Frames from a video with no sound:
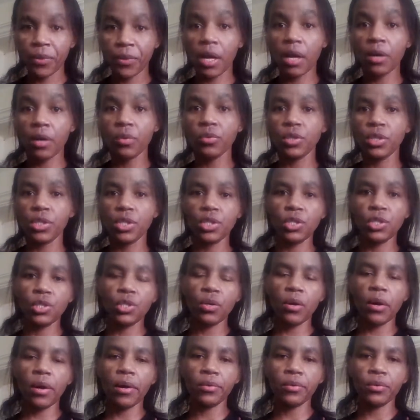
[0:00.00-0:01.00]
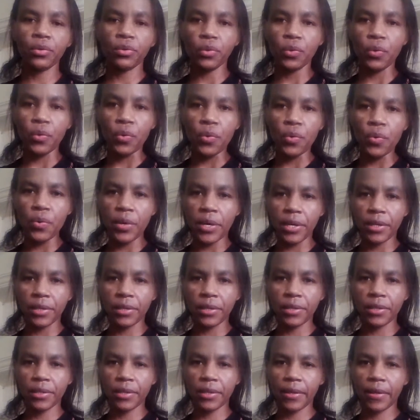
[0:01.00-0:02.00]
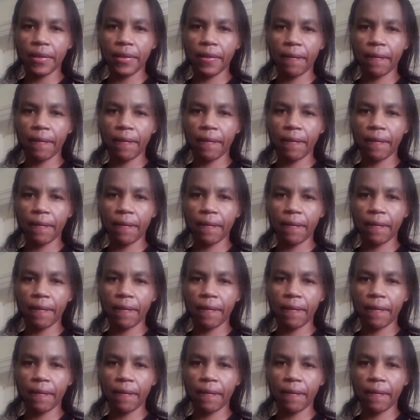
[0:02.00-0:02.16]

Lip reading: I'll teach you how to do it.